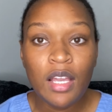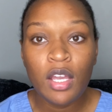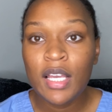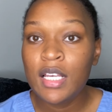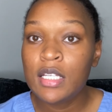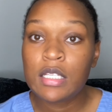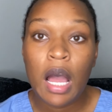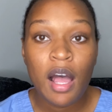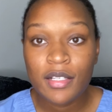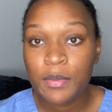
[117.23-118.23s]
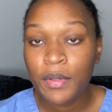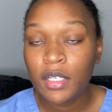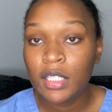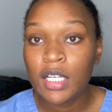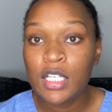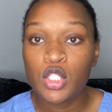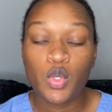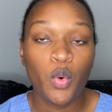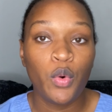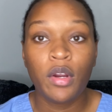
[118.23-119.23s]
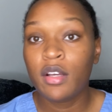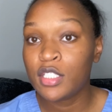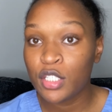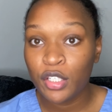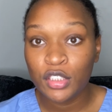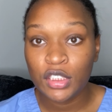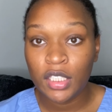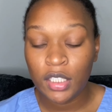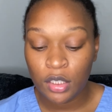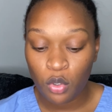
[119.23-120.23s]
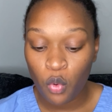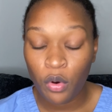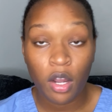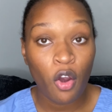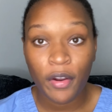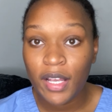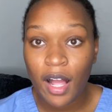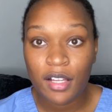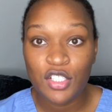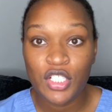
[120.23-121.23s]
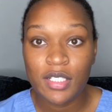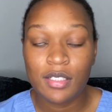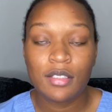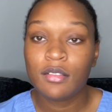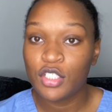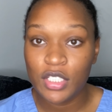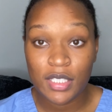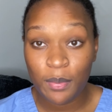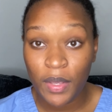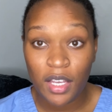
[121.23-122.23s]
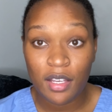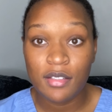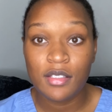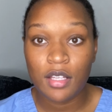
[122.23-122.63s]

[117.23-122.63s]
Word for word: he's a hospitalist or a surgeon or a cardiologist just depends